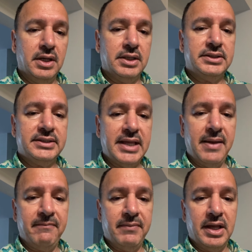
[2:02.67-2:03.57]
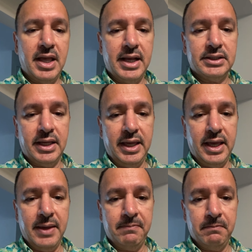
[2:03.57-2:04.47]
Xampp
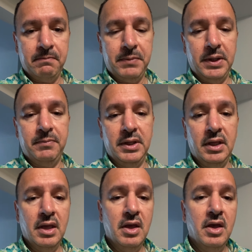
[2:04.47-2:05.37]
XAMPP